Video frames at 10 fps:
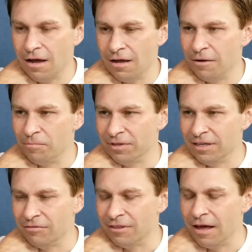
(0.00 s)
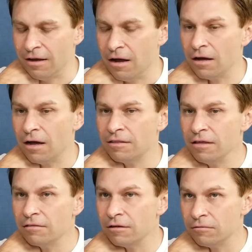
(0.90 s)
what I mean? I don't believe in that. I
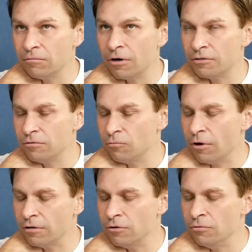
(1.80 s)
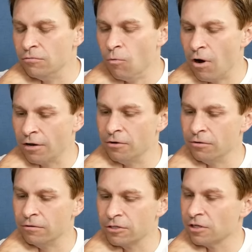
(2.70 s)
think that what you want to do,
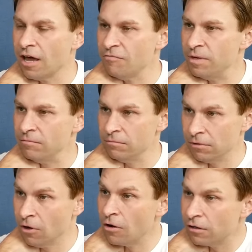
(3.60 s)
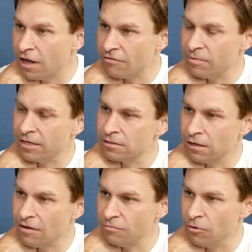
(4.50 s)
because longer life makes
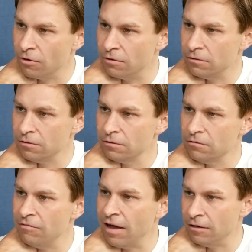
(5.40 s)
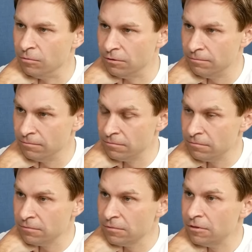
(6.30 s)
life more valuable.
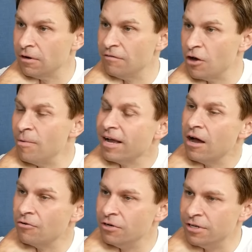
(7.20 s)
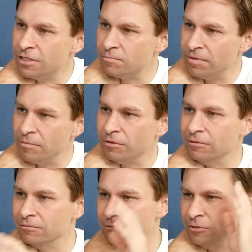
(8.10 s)
If you go back 100 years,
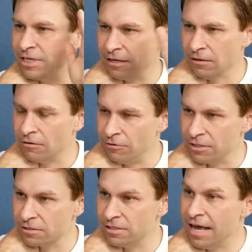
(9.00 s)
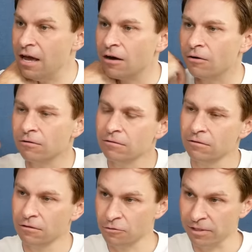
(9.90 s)
people would take a lot of risks. Now,
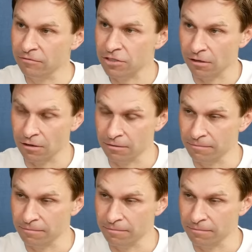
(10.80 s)
because we live so long,